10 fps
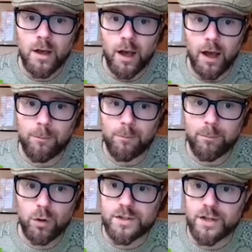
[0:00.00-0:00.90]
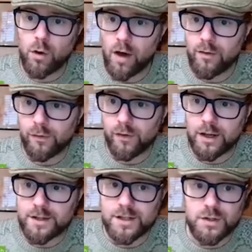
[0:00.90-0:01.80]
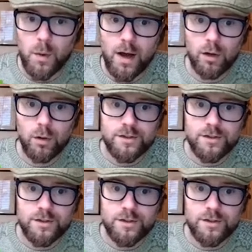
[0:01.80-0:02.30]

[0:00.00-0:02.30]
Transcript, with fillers: Um, but also other things as well.